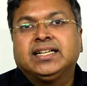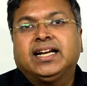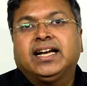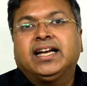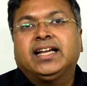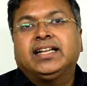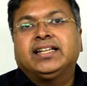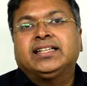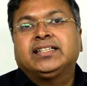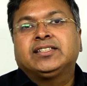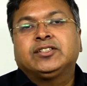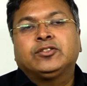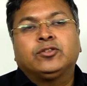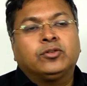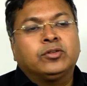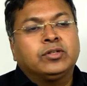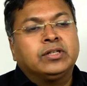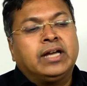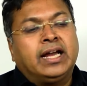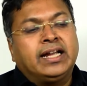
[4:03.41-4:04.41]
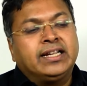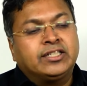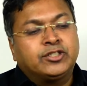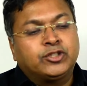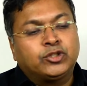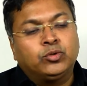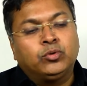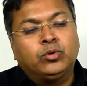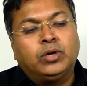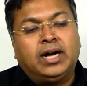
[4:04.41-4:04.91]
And I
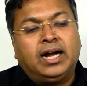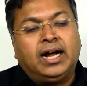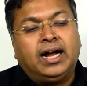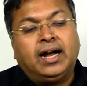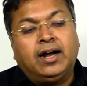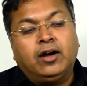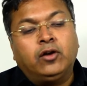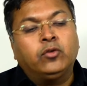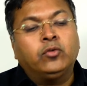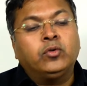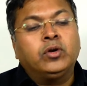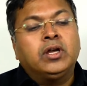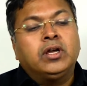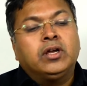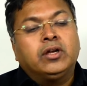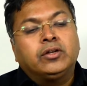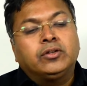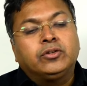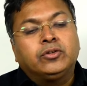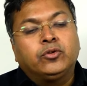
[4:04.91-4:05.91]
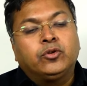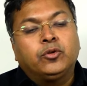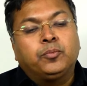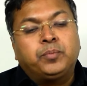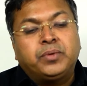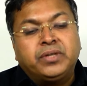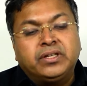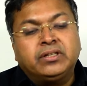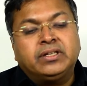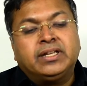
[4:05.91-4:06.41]
show how
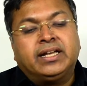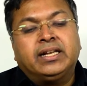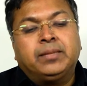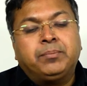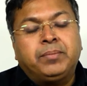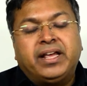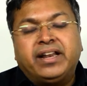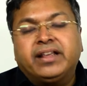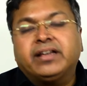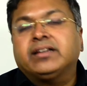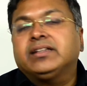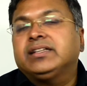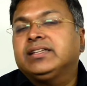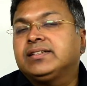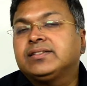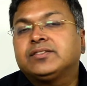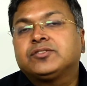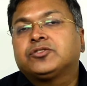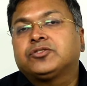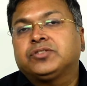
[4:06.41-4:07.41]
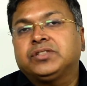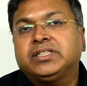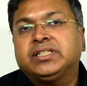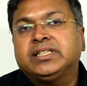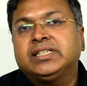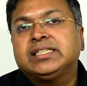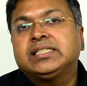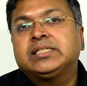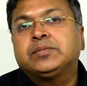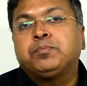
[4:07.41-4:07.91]
European and American history
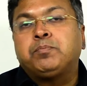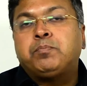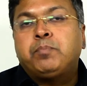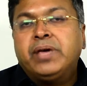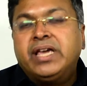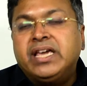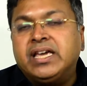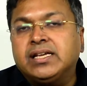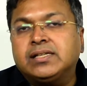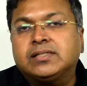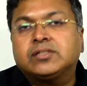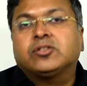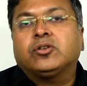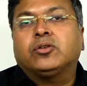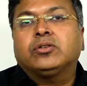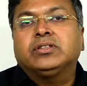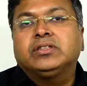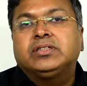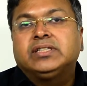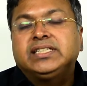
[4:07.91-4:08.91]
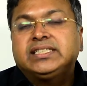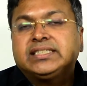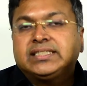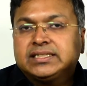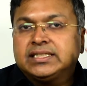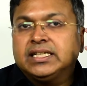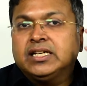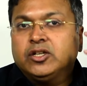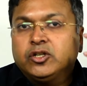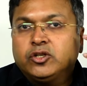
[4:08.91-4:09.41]
is based on
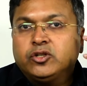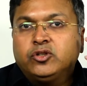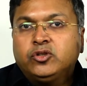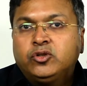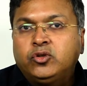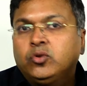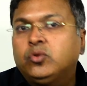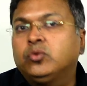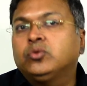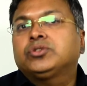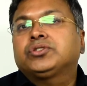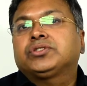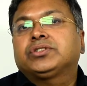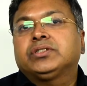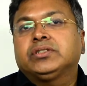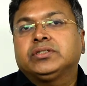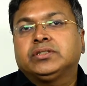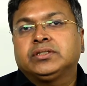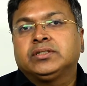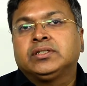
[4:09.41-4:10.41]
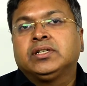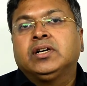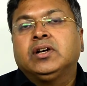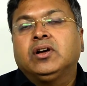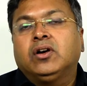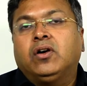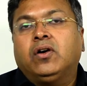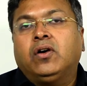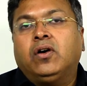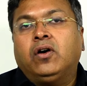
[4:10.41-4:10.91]
this notion
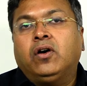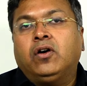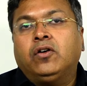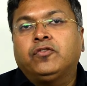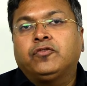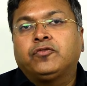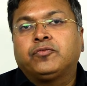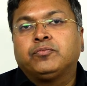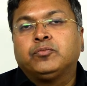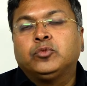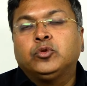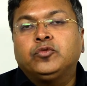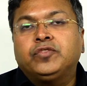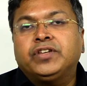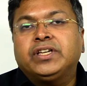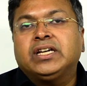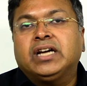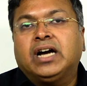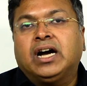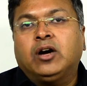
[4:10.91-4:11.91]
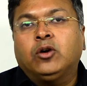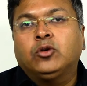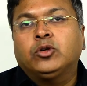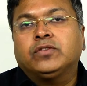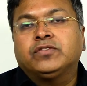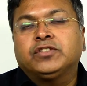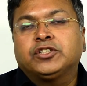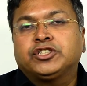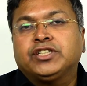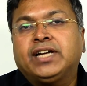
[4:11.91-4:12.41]
of moving out
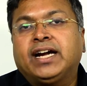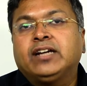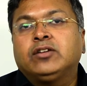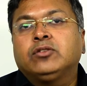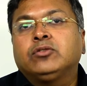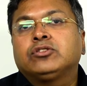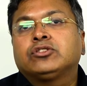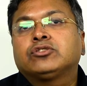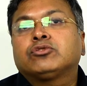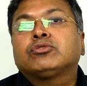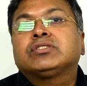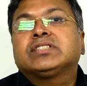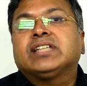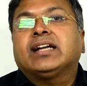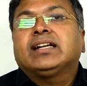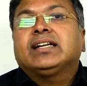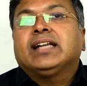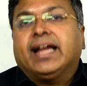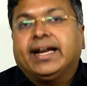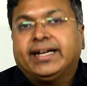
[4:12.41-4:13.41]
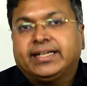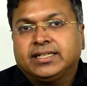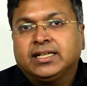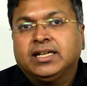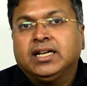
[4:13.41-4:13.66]
of the shadows to sunlight.